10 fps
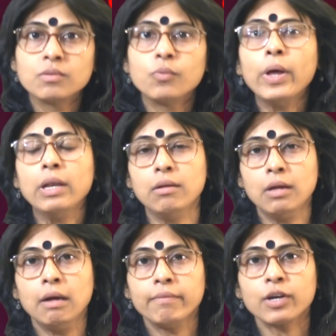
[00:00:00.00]
Well,
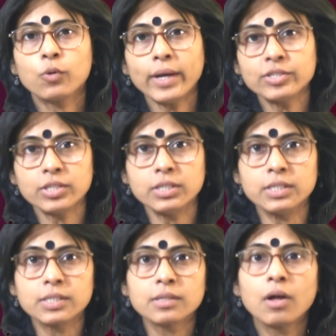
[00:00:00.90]
the question
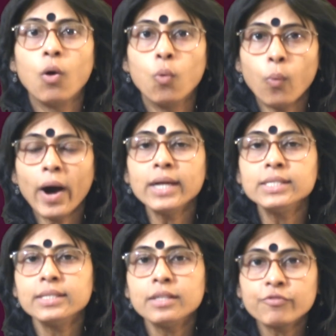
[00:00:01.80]
is, why
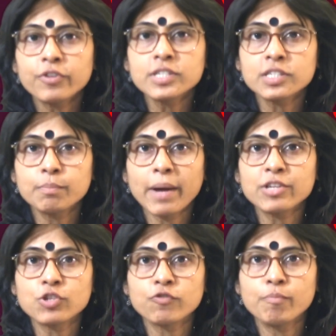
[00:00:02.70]
did the first
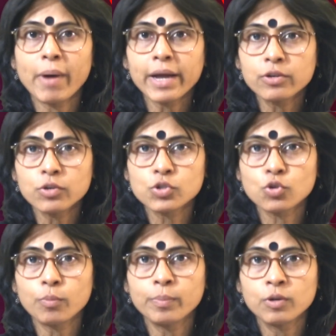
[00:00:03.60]
batch of
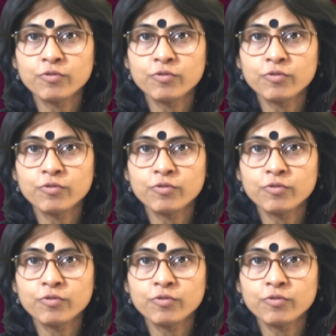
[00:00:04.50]
microscope